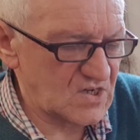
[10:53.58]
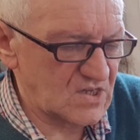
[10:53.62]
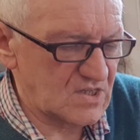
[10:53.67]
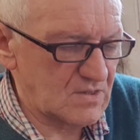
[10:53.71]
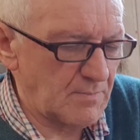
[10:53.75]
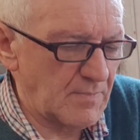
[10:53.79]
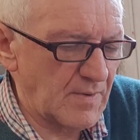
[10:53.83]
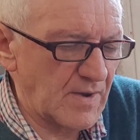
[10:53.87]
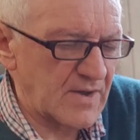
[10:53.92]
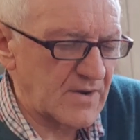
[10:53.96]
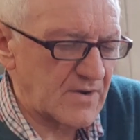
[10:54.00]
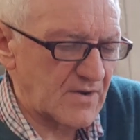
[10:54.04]
is the
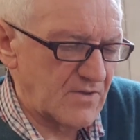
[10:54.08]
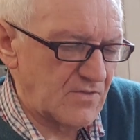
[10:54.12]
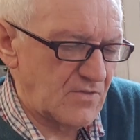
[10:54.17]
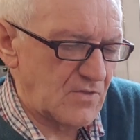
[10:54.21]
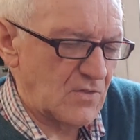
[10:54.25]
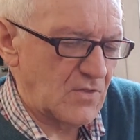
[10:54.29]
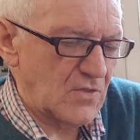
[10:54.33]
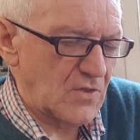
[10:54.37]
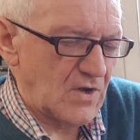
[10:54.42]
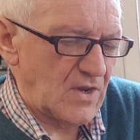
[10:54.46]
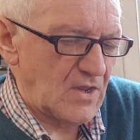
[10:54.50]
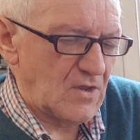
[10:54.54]
battery
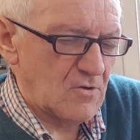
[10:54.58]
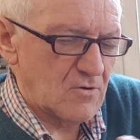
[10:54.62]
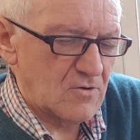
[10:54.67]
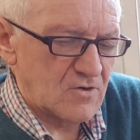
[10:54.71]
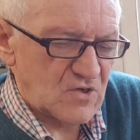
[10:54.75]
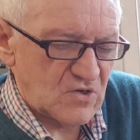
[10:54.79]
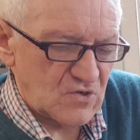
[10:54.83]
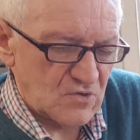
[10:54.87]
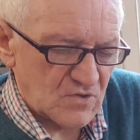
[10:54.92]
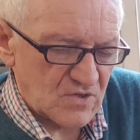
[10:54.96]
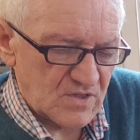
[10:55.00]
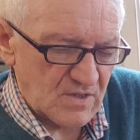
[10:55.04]
that the
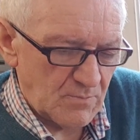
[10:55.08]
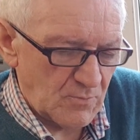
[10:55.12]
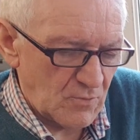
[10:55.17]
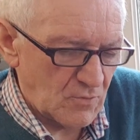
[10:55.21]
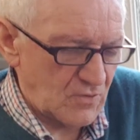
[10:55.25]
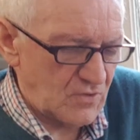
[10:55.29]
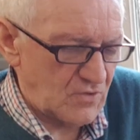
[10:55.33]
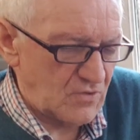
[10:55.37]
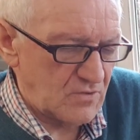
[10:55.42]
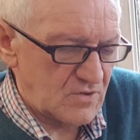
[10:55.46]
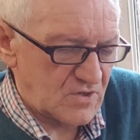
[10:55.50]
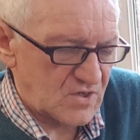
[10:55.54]
Ricos use. They
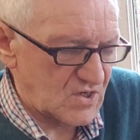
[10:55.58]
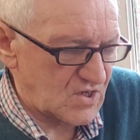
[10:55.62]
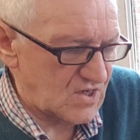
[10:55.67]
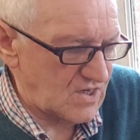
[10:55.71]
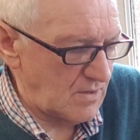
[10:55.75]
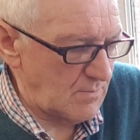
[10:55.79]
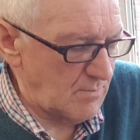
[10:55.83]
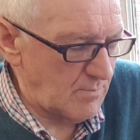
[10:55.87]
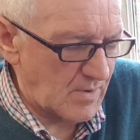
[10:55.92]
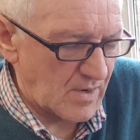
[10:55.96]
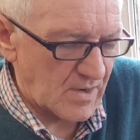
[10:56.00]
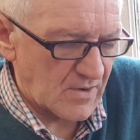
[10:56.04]
both use the
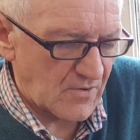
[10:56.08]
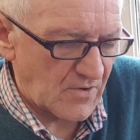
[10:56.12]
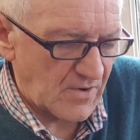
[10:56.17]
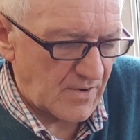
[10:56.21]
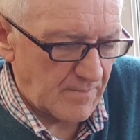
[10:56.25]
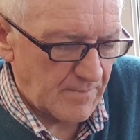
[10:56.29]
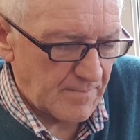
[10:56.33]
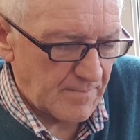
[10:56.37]
same battery.